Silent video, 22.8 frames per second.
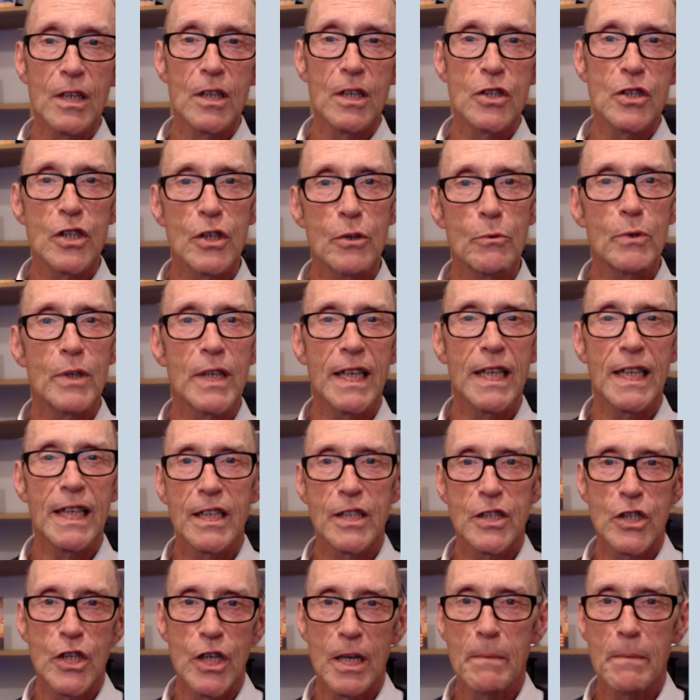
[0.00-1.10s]
Do you need a
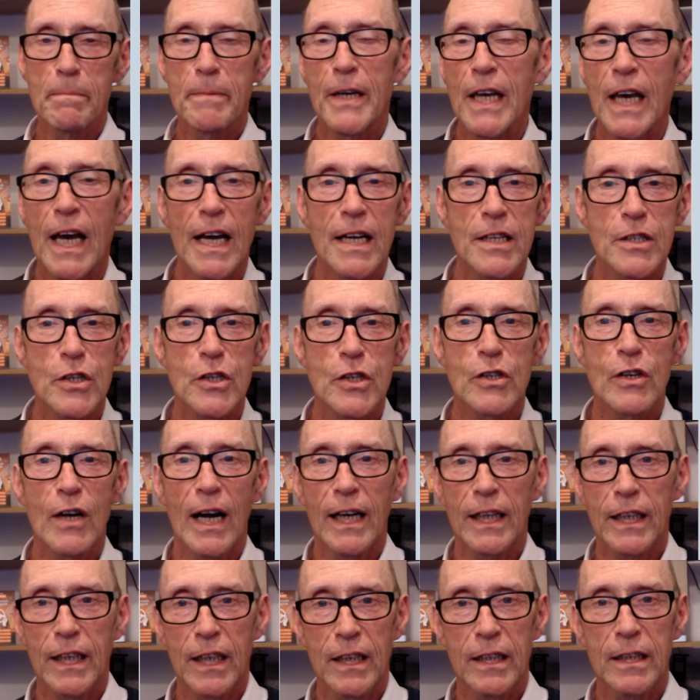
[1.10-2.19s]
GPS
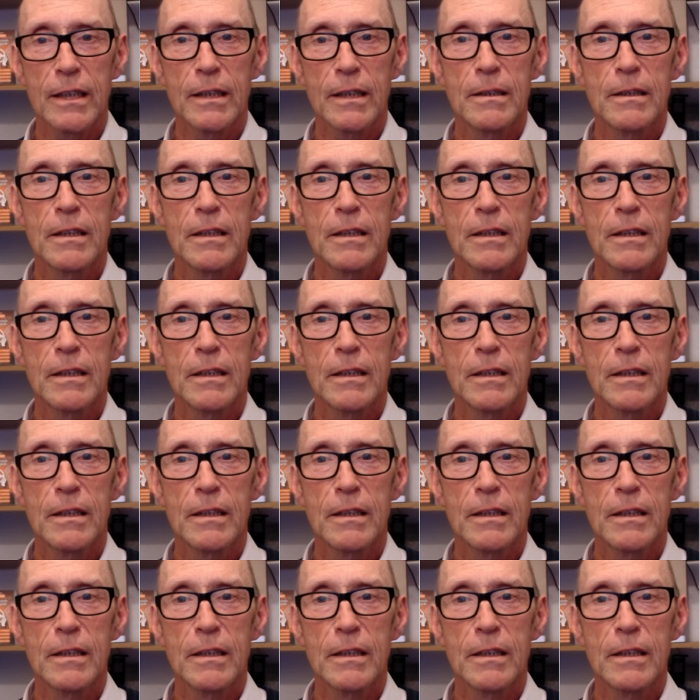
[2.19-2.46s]
tracker?